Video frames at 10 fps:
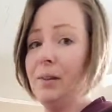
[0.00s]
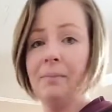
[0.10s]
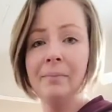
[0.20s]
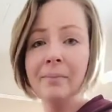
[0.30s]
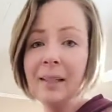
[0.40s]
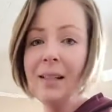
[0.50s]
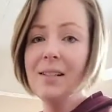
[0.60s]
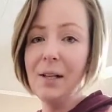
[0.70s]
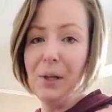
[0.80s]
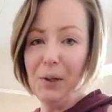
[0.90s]
sit here and
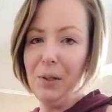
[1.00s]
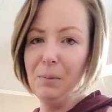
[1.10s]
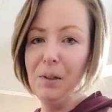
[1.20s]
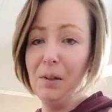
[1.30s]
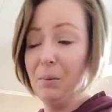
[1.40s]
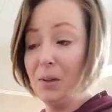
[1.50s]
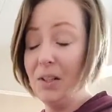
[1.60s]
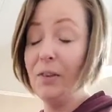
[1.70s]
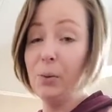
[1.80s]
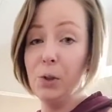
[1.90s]
nibble on them yourselves, which is
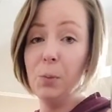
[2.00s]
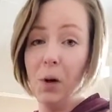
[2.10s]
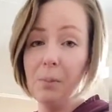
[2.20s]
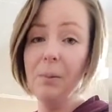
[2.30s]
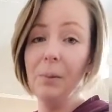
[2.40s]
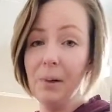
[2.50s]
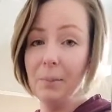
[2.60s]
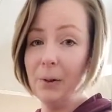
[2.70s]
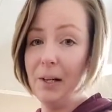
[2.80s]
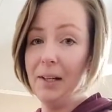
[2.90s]
probably what I'm going to end up
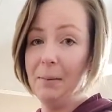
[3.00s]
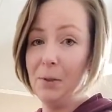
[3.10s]
doing.